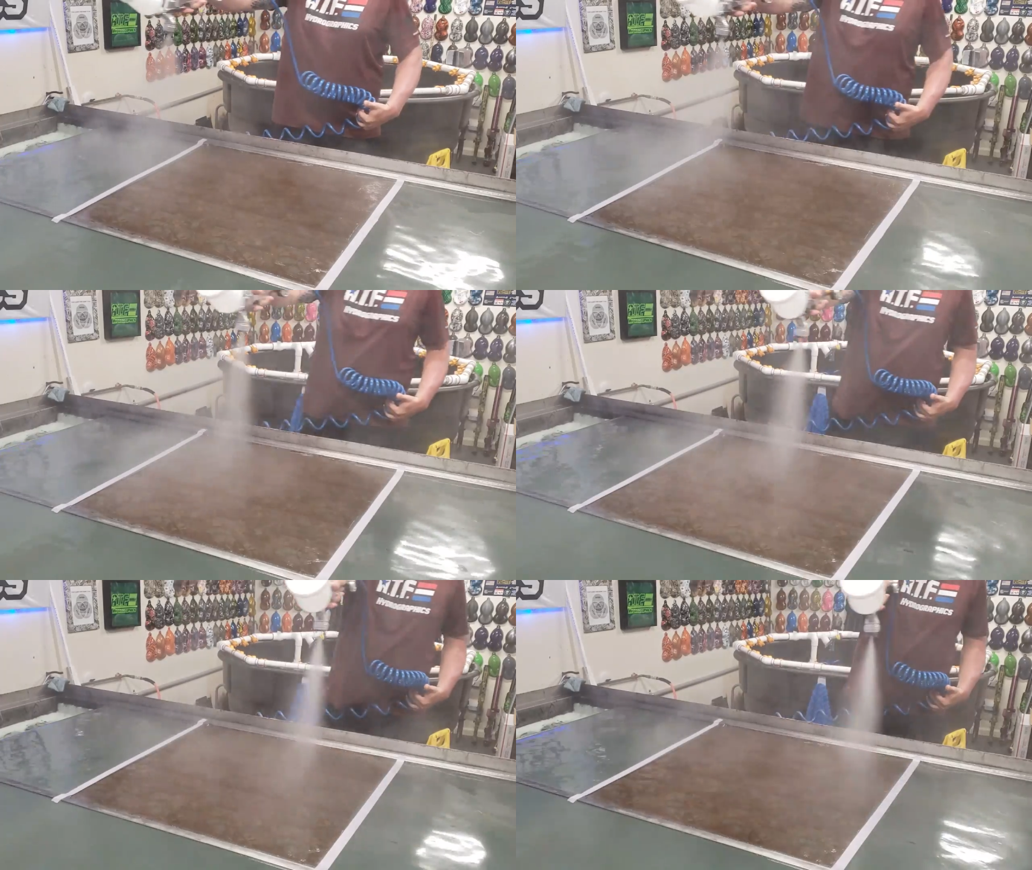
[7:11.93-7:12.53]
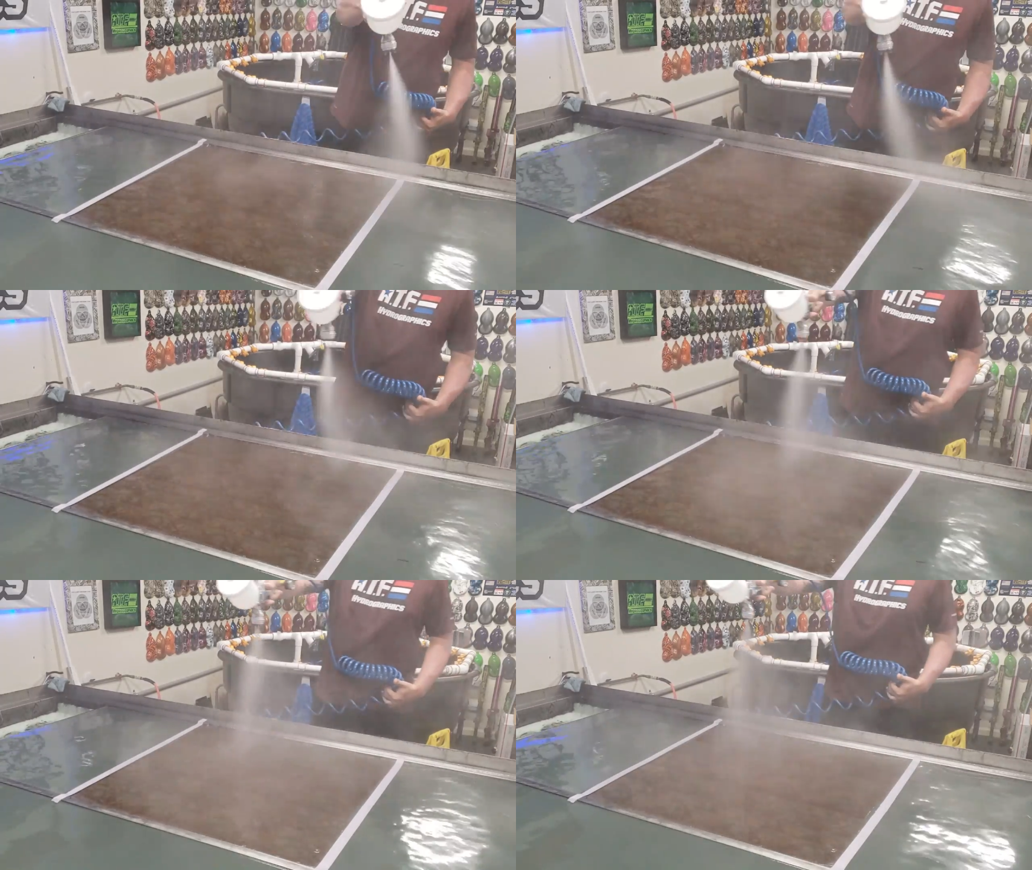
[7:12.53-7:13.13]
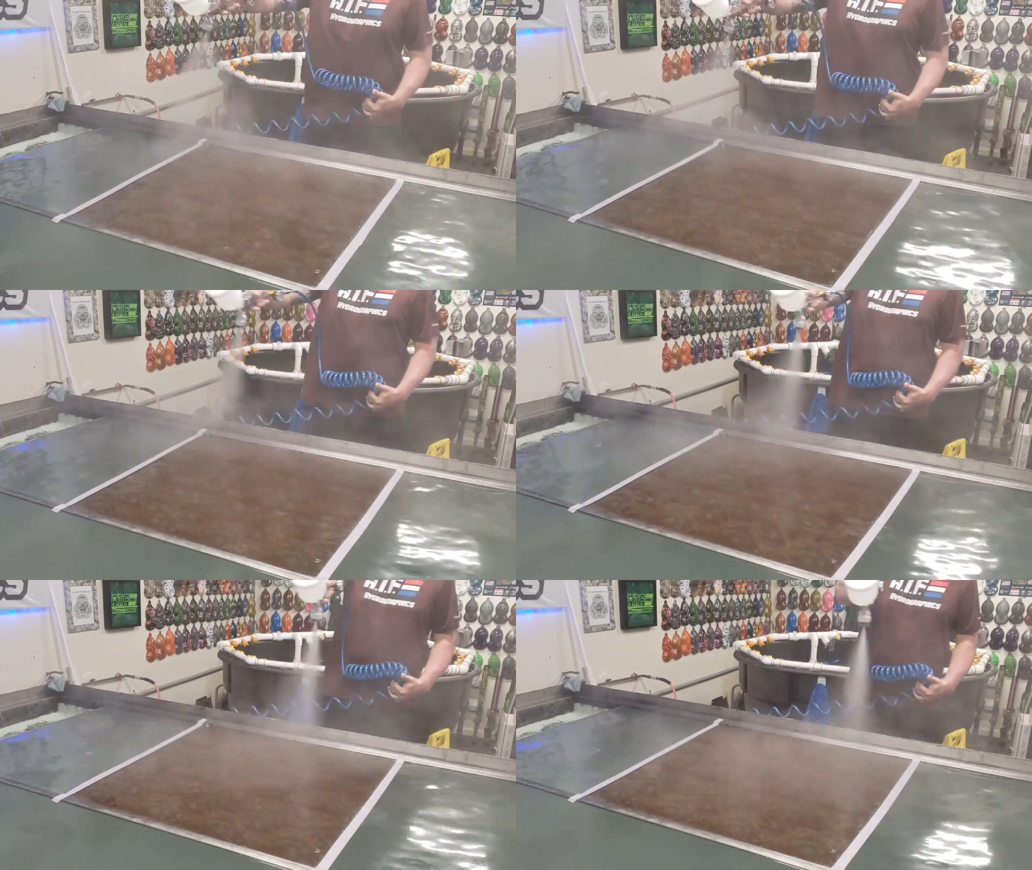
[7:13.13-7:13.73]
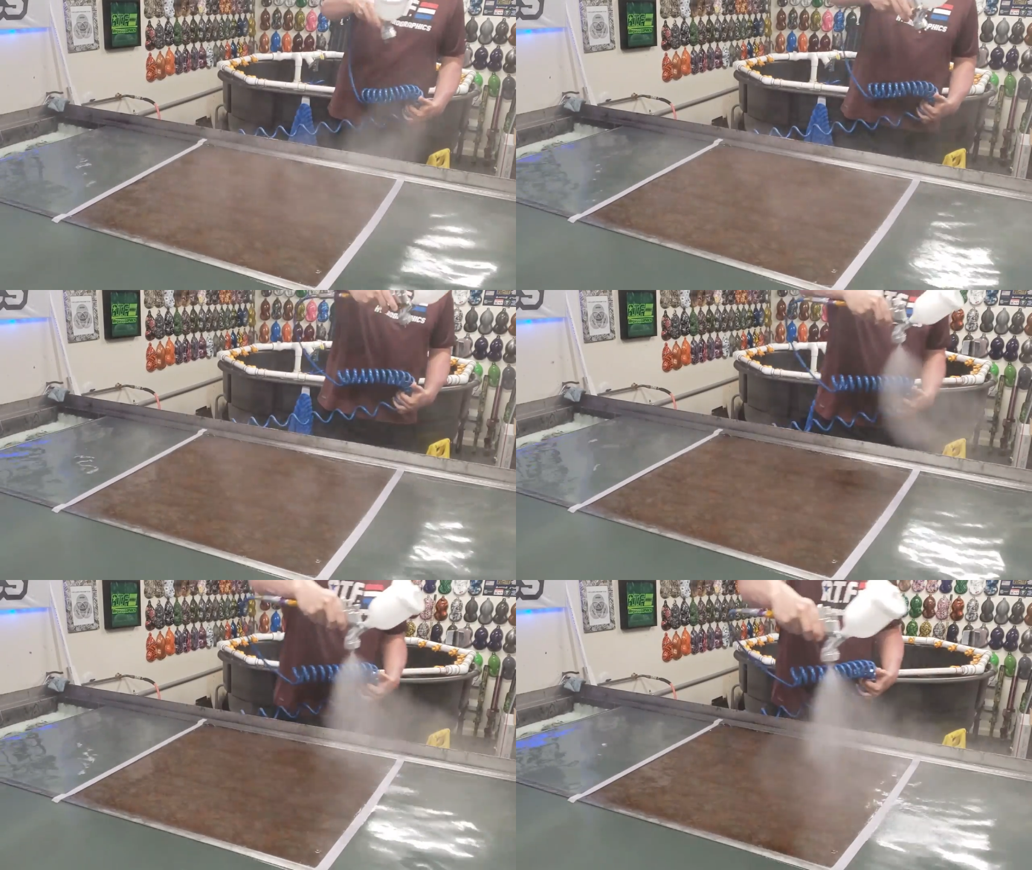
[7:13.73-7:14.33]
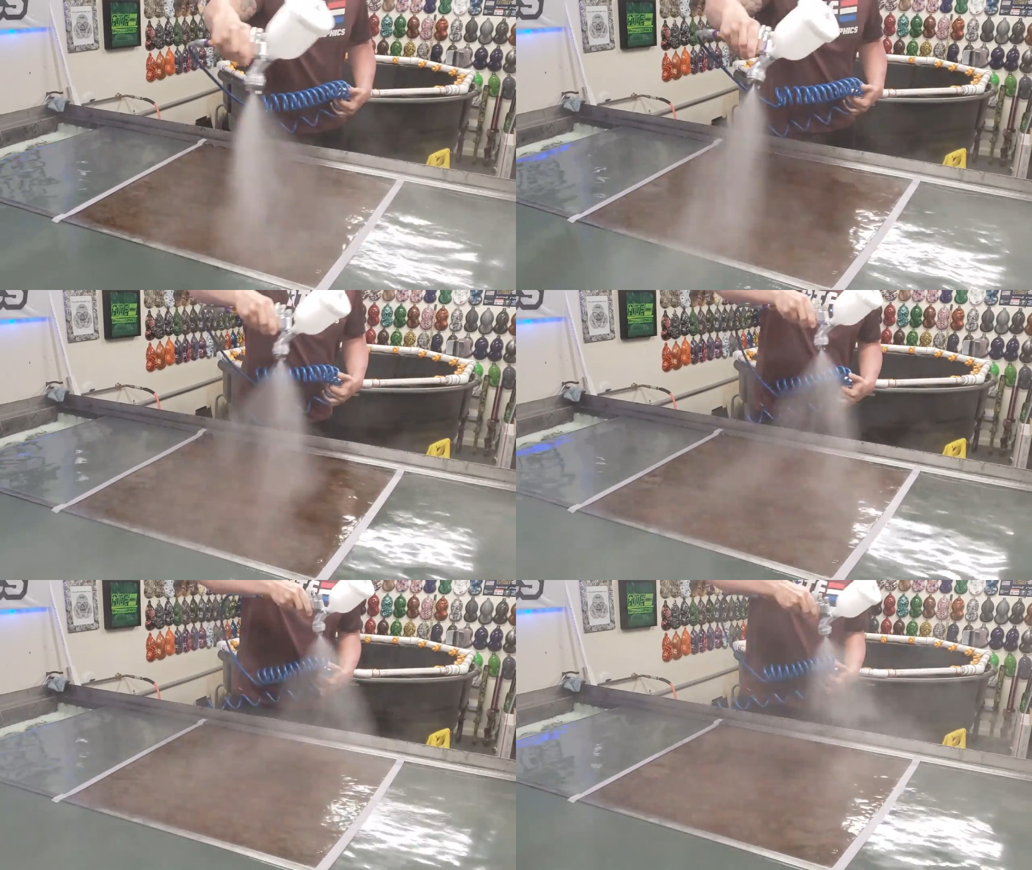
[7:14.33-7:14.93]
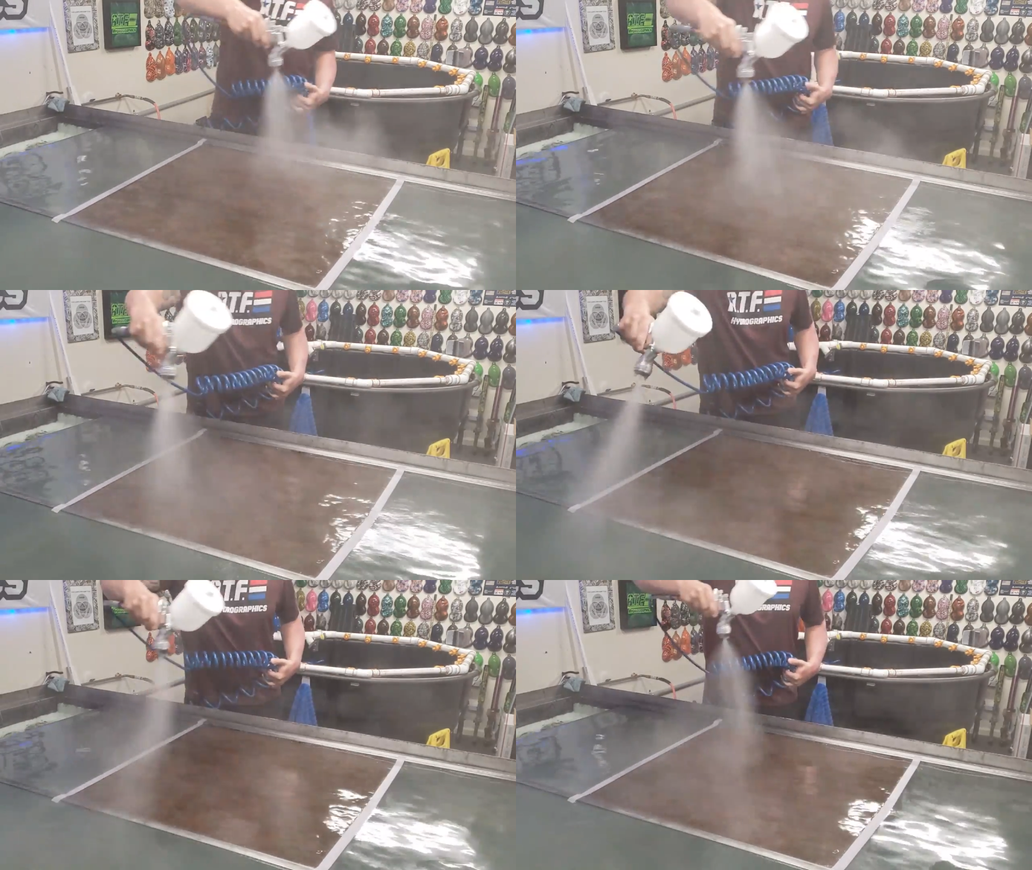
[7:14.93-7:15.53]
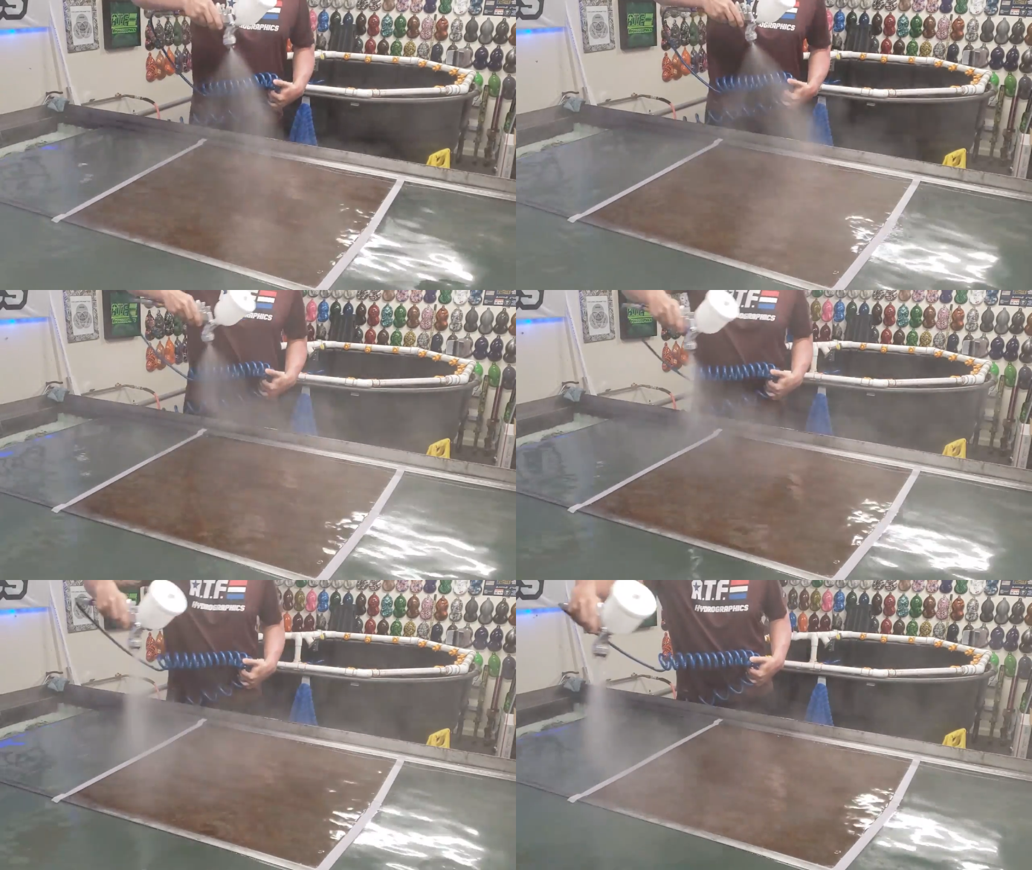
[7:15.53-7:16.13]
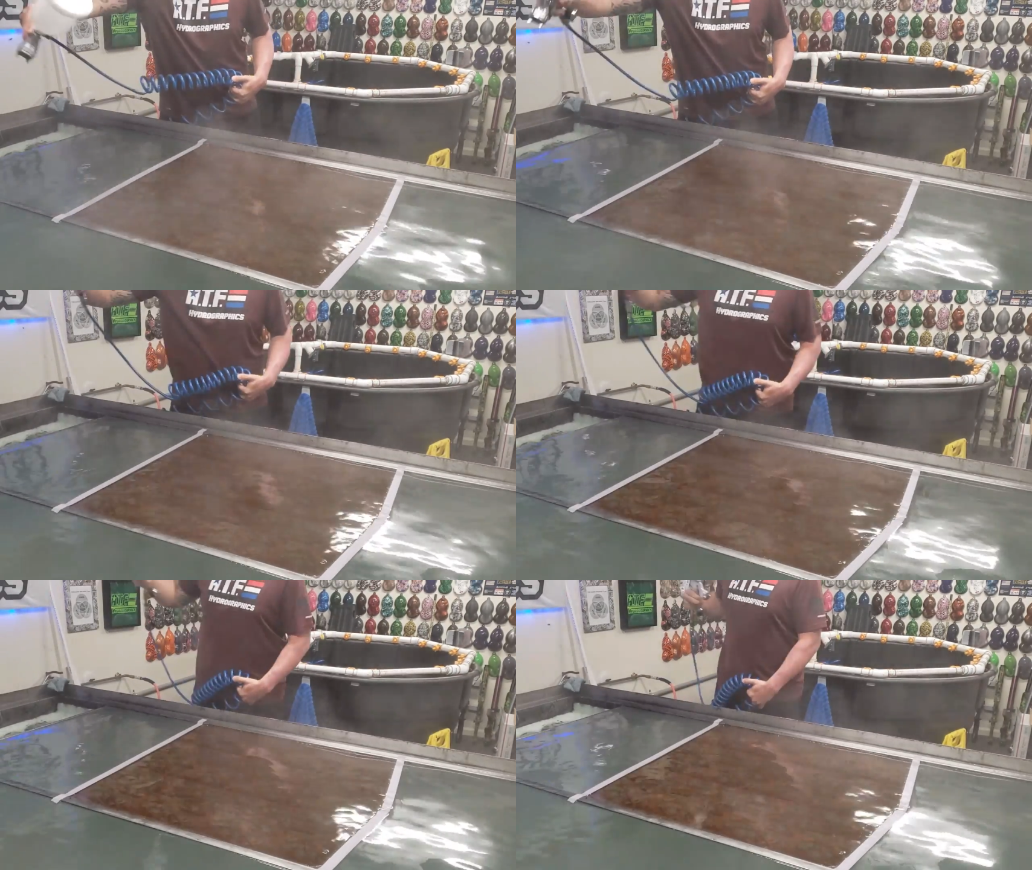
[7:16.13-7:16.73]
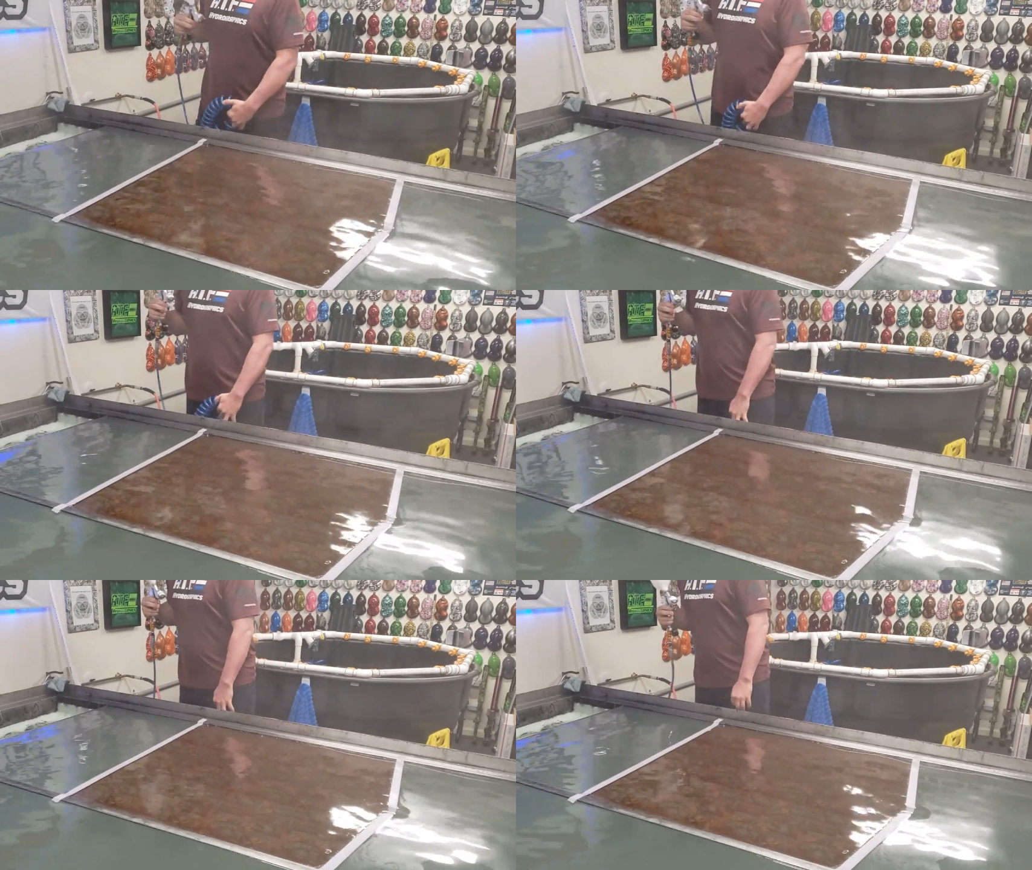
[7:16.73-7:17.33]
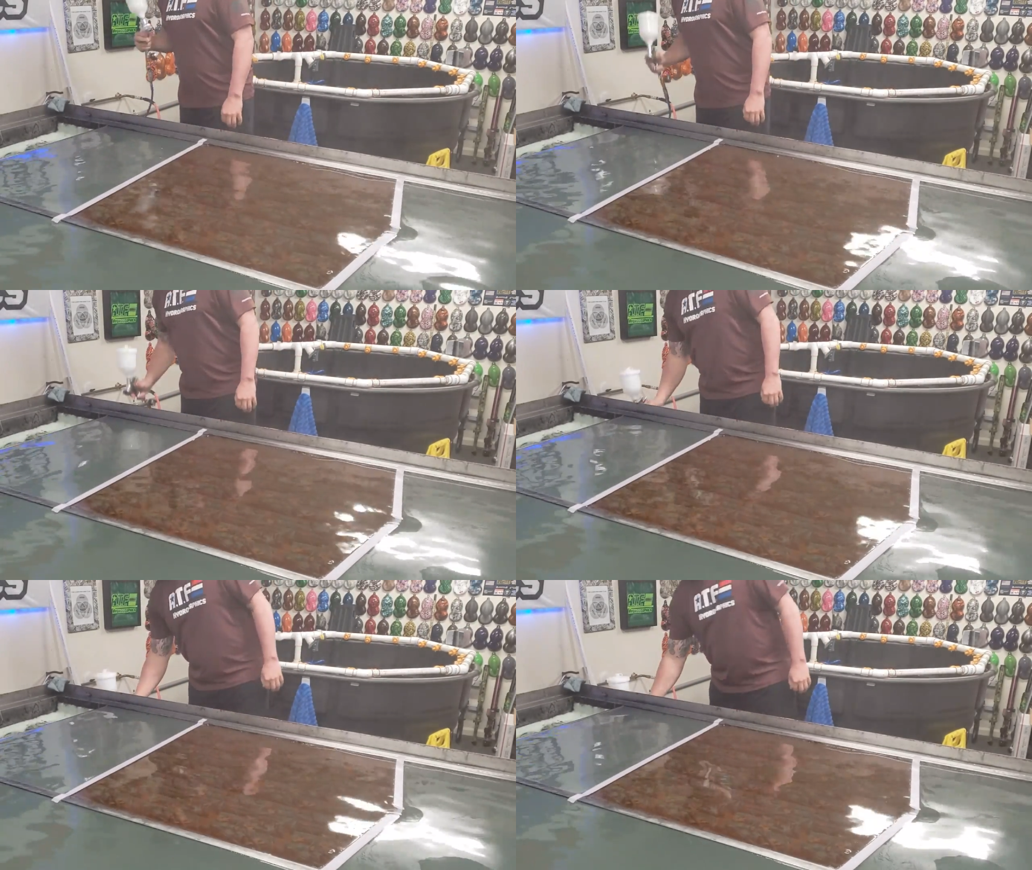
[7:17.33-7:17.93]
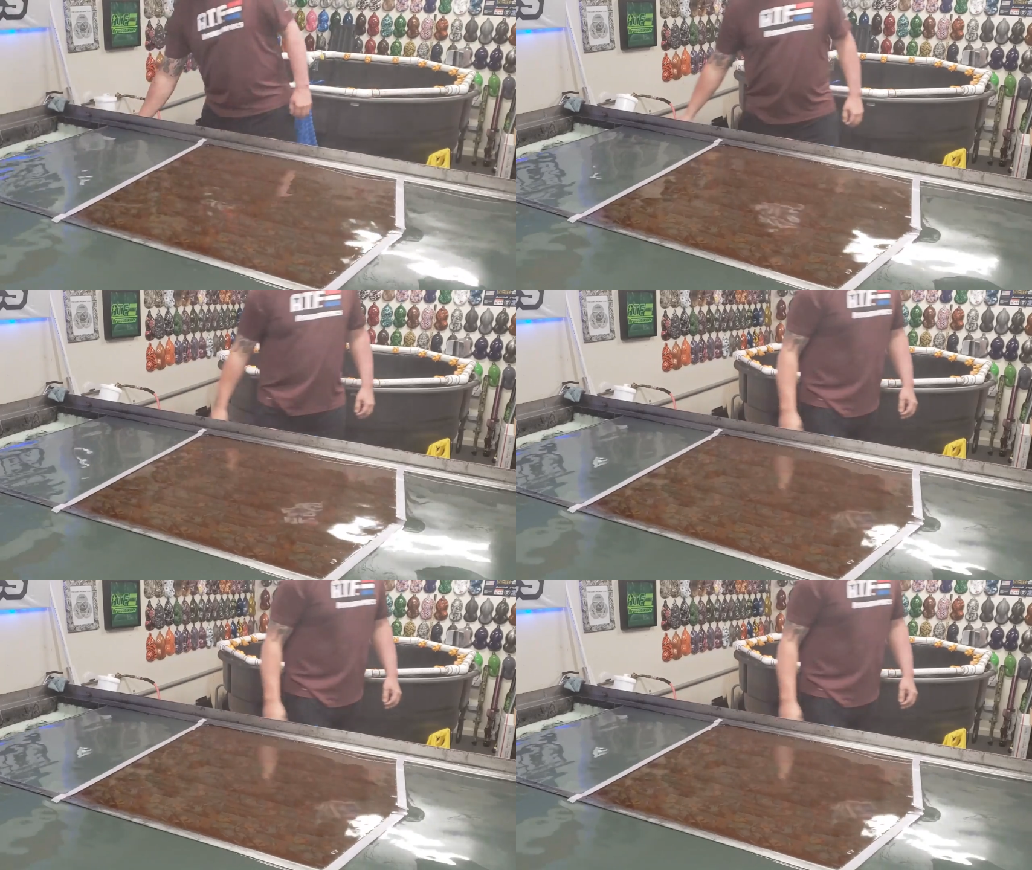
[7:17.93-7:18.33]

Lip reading: Nobody's mouth can be seen.